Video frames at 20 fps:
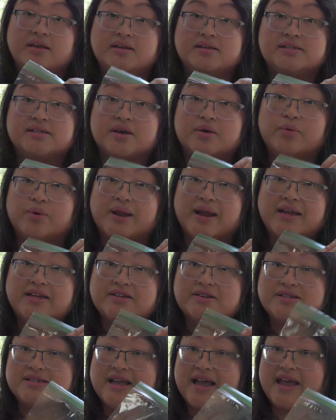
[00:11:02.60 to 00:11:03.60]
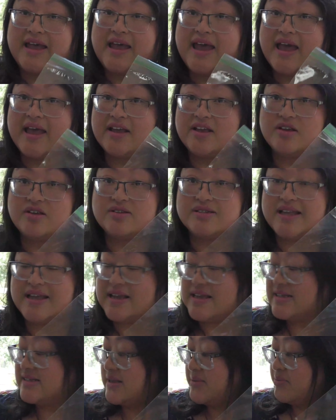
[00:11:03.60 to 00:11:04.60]
So what I do is I use
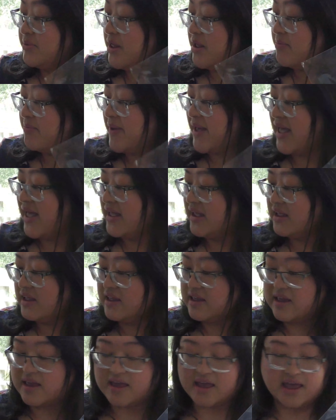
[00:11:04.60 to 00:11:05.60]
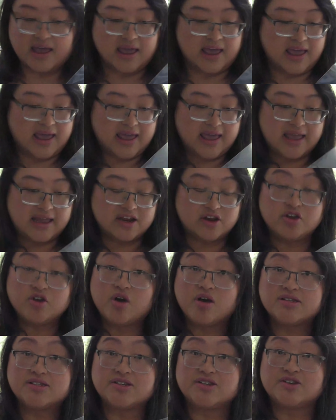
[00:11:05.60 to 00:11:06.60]
like a Ziploc bag, and you can
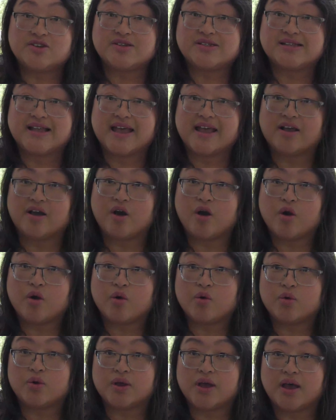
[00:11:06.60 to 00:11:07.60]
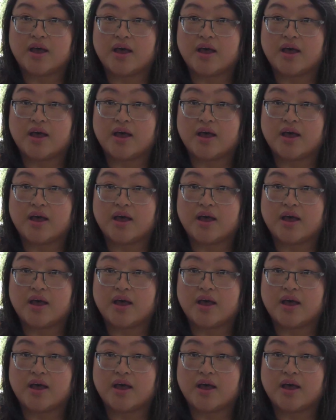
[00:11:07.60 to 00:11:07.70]
also use like old,